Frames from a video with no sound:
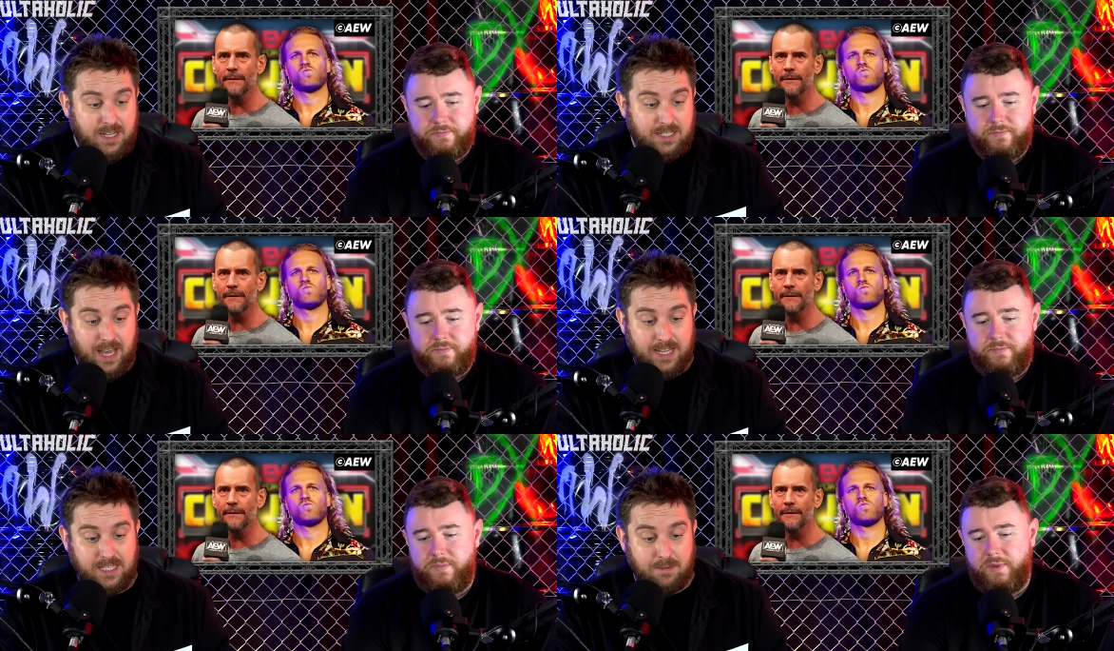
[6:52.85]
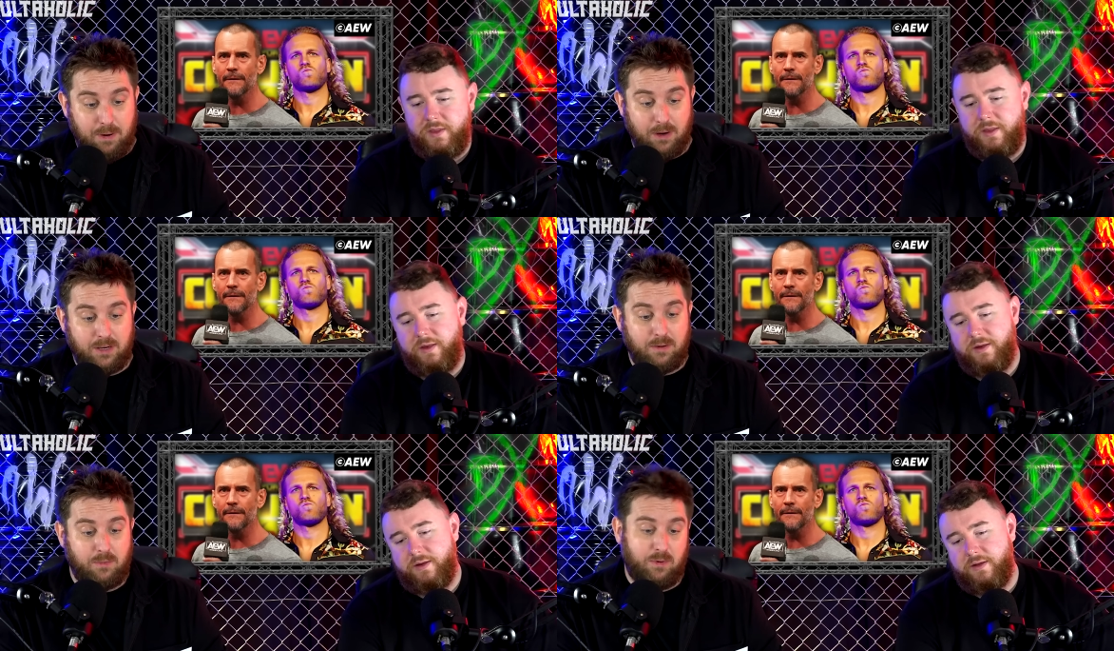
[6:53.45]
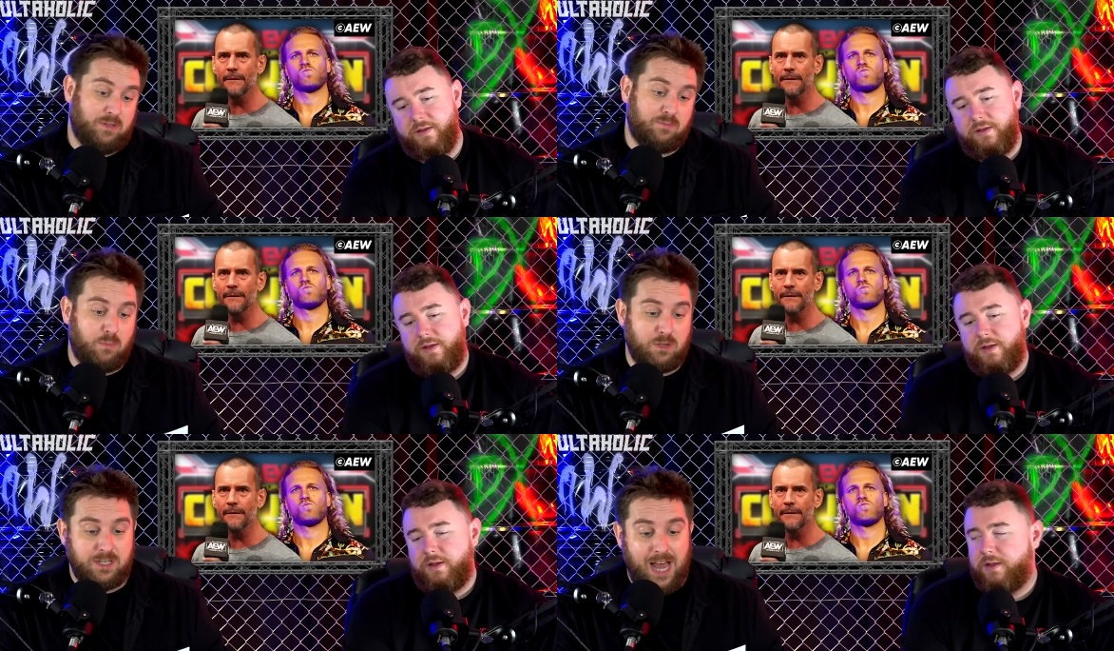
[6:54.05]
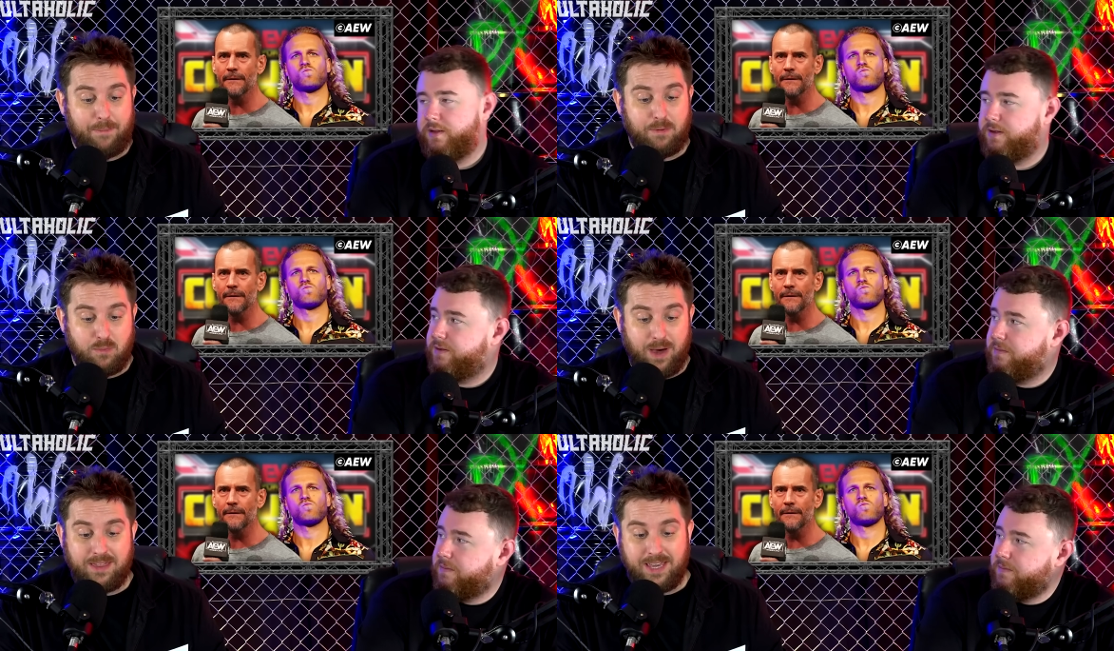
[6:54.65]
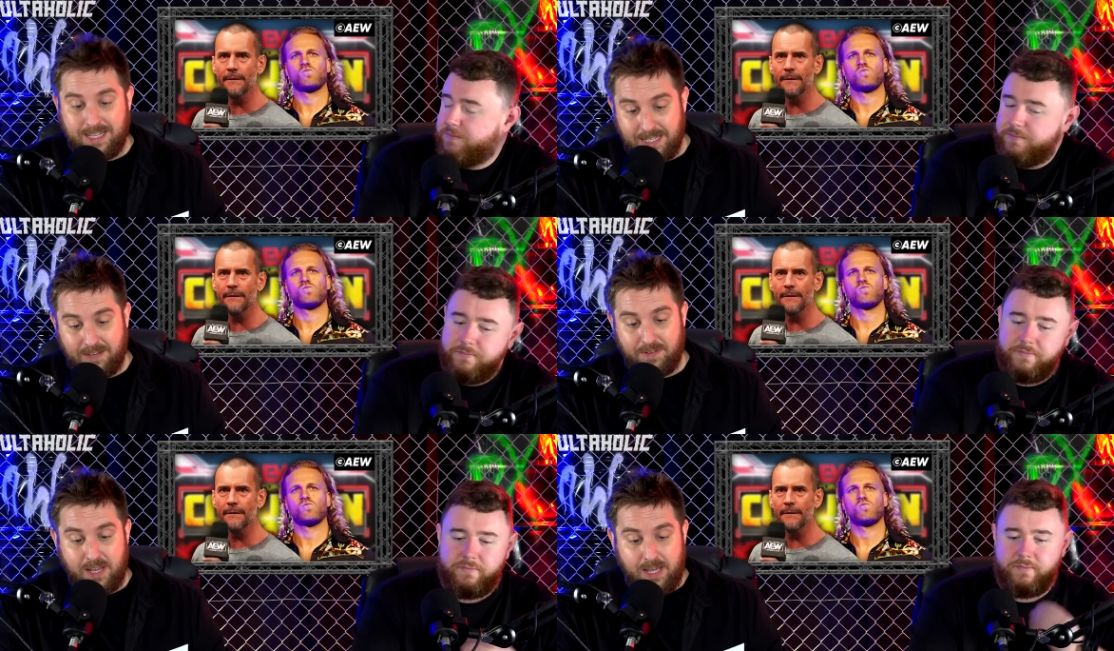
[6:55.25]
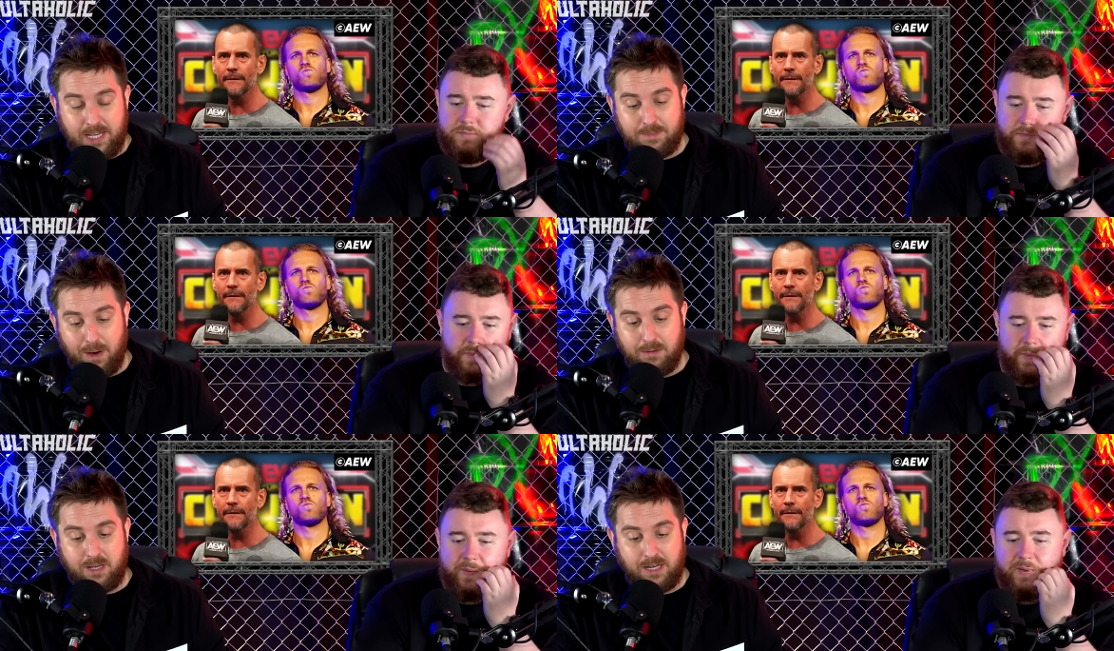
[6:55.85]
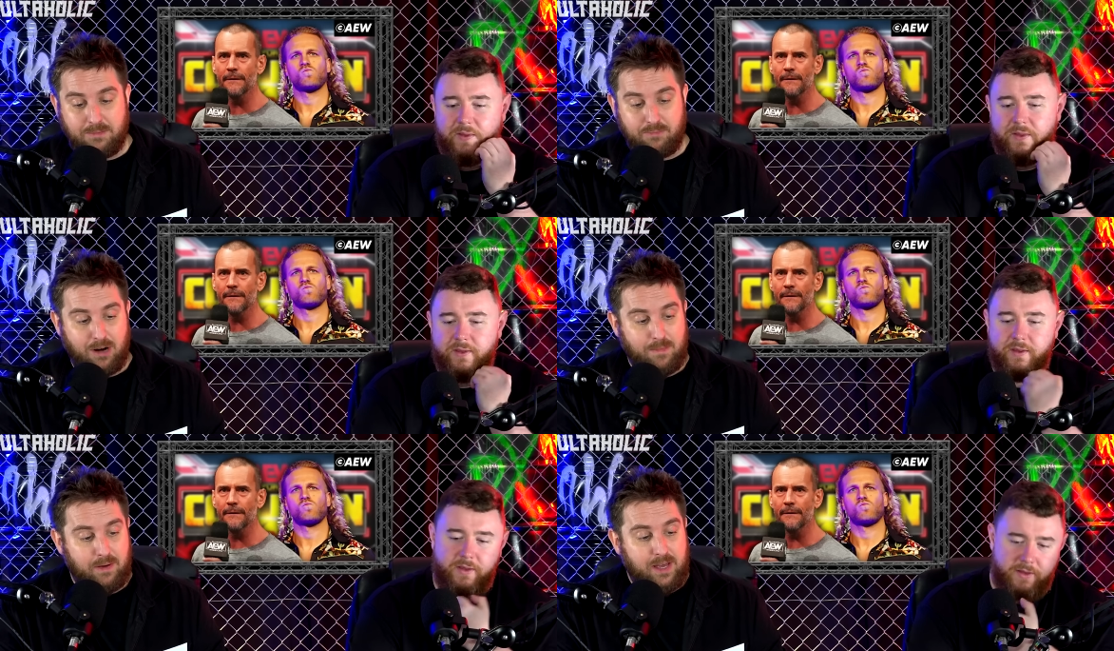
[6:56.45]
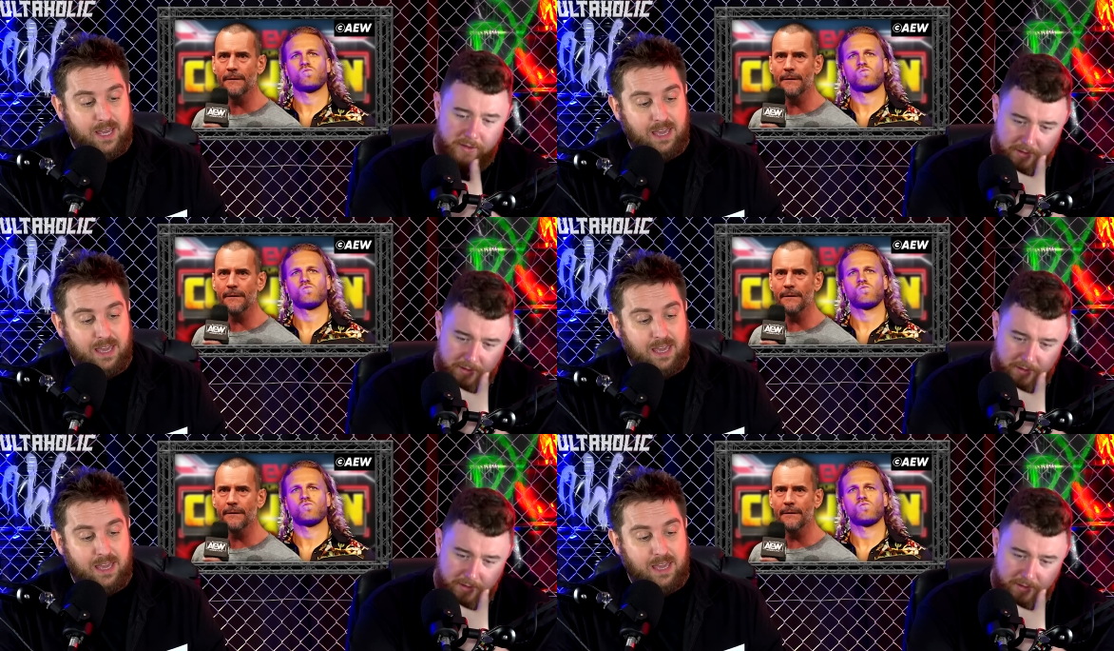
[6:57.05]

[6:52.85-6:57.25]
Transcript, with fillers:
Speaker 1: stating that Punk was, wasn't wasn't happy with the way that he delivered his post collision promo.